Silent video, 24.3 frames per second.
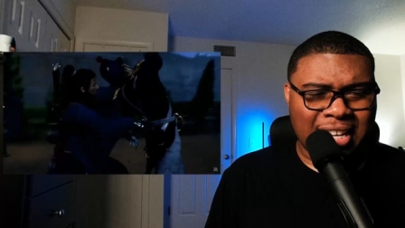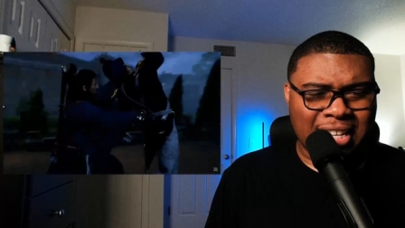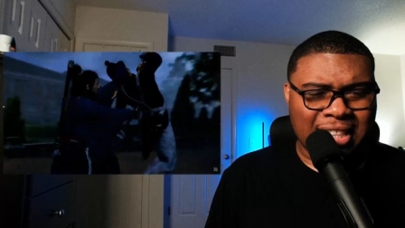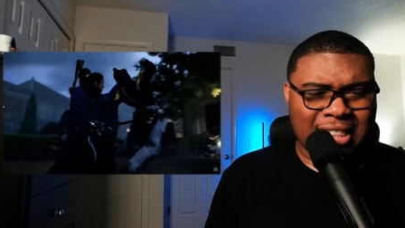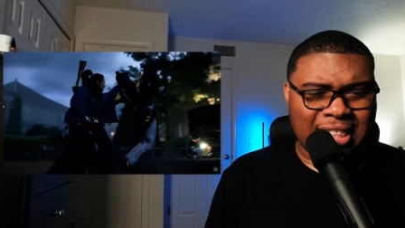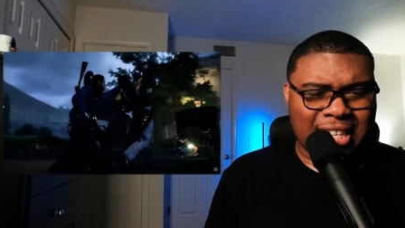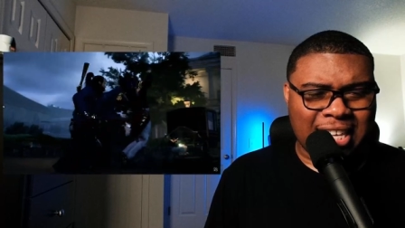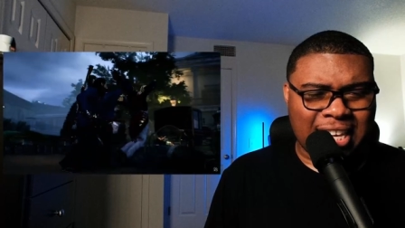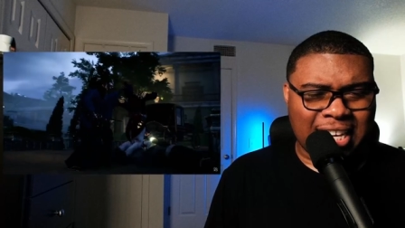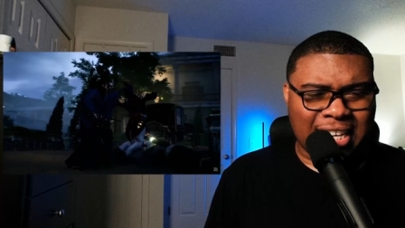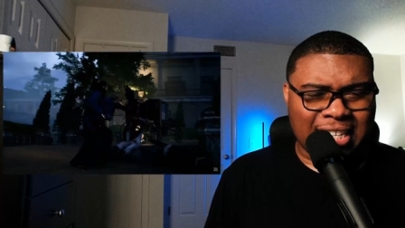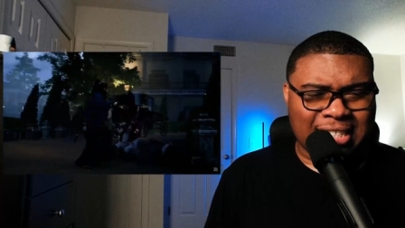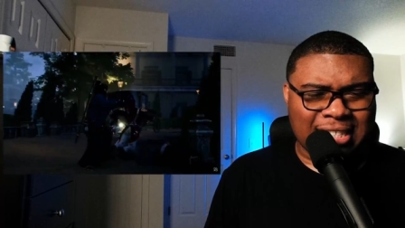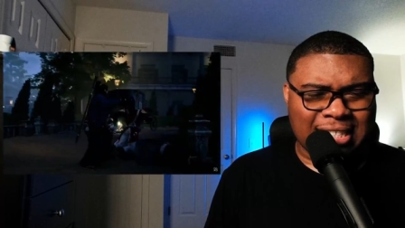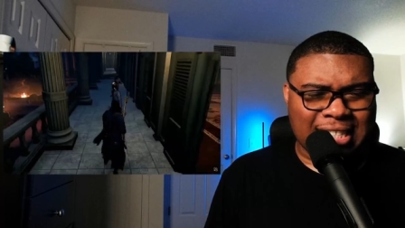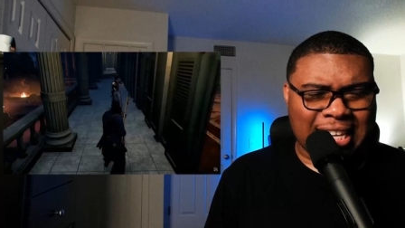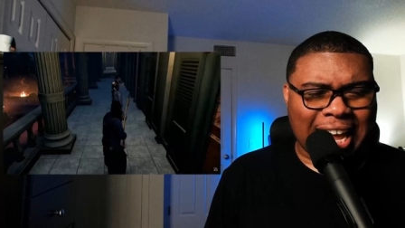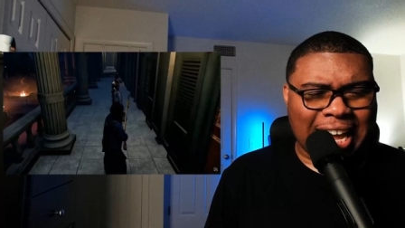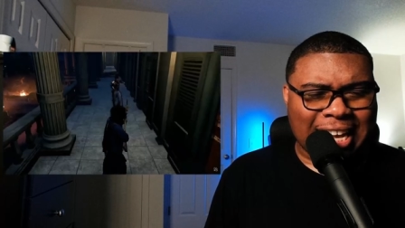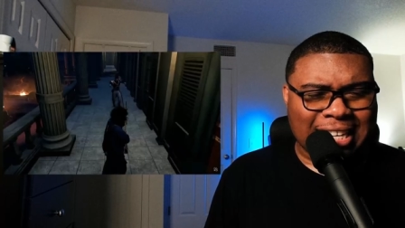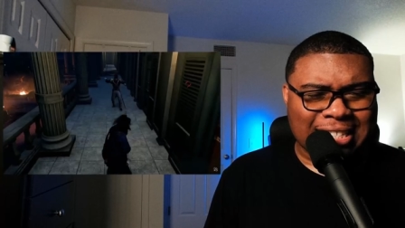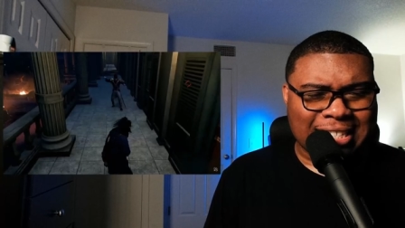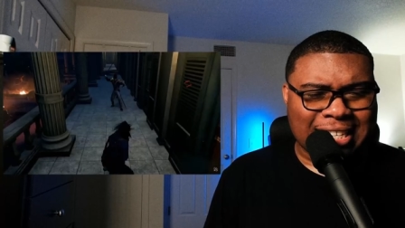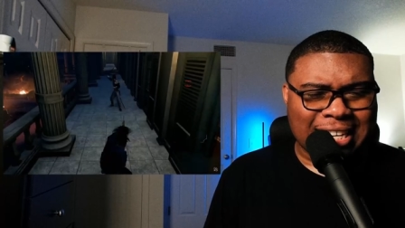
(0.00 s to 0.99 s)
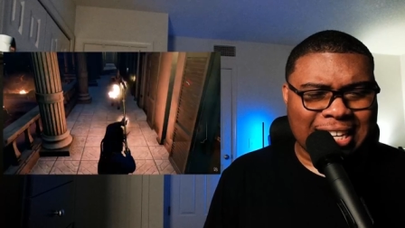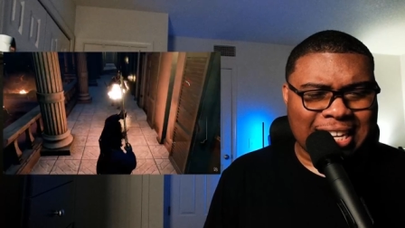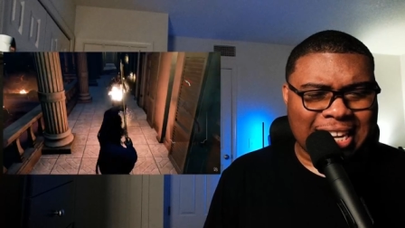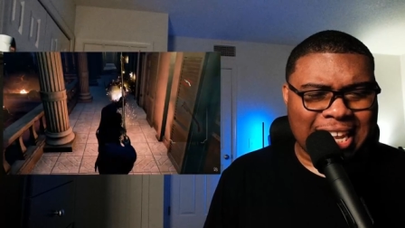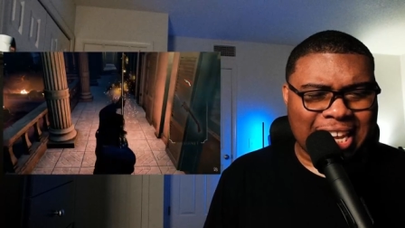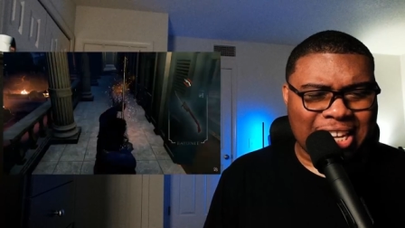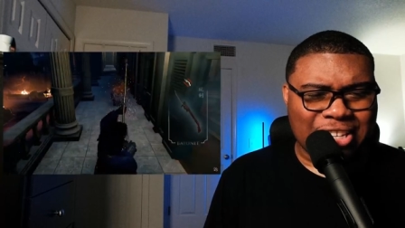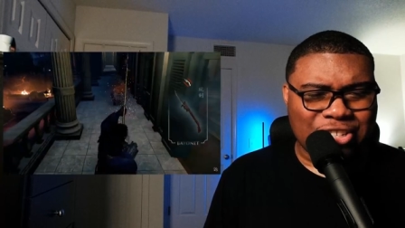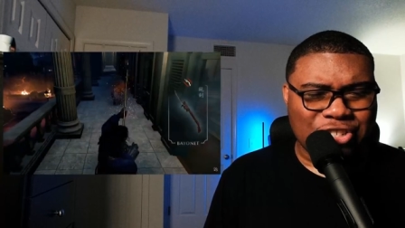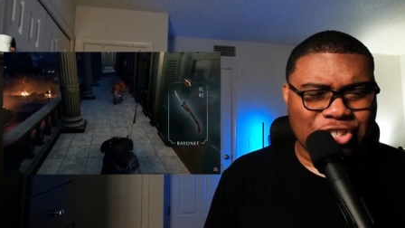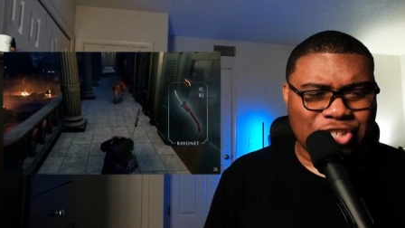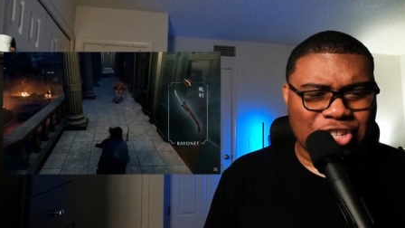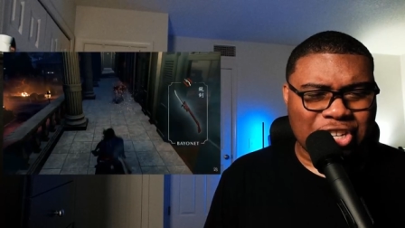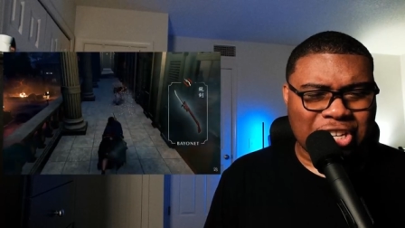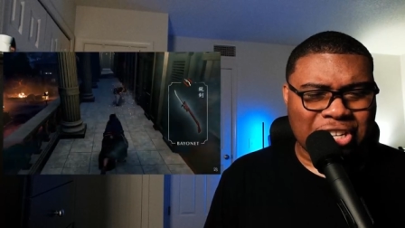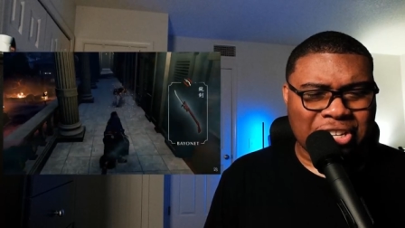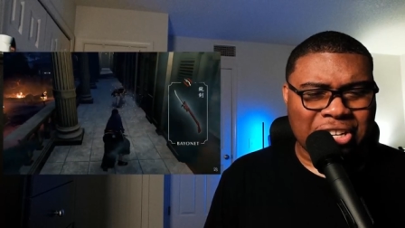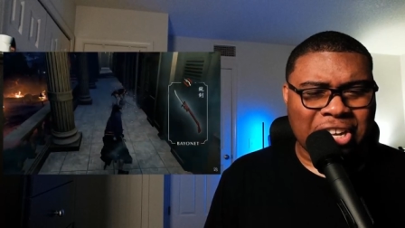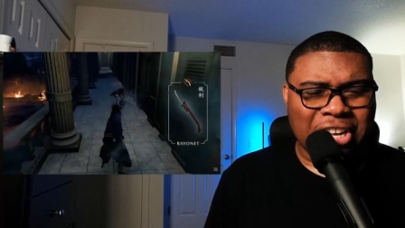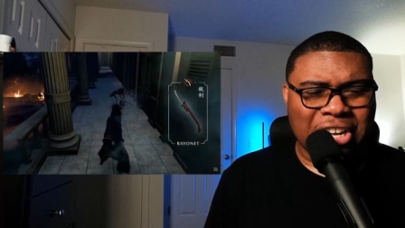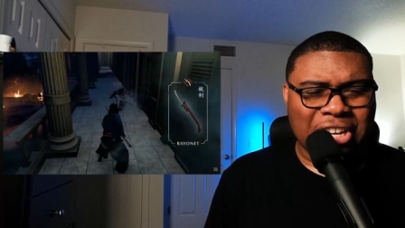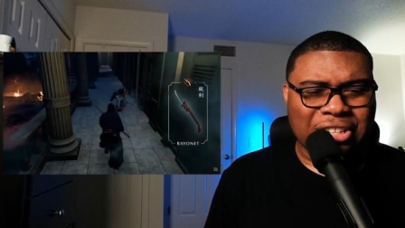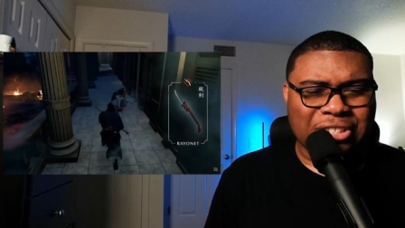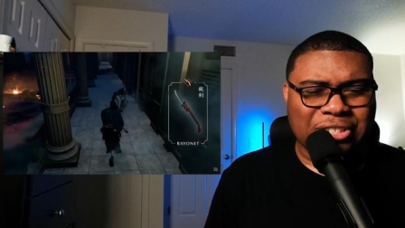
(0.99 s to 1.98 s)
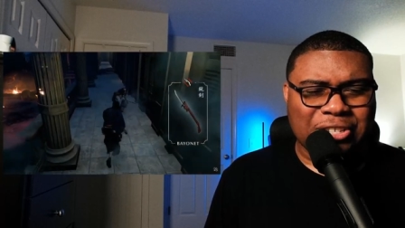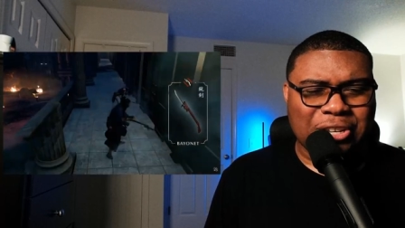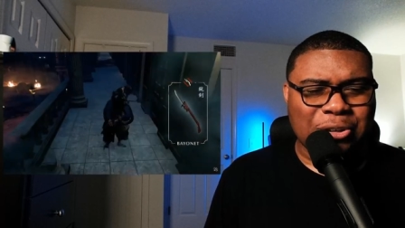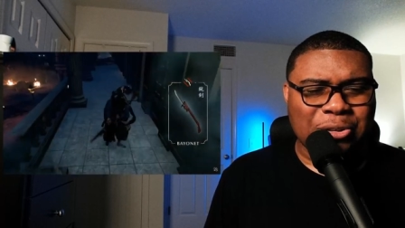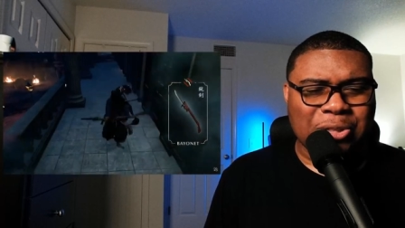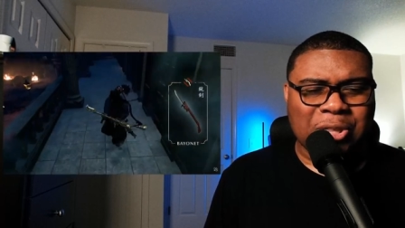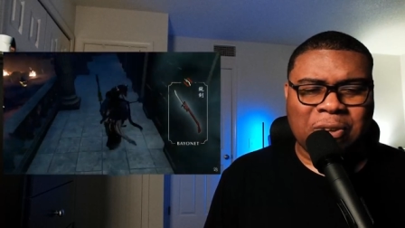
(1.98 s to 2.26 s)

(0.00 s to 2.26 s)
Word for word: The assassination. Dude,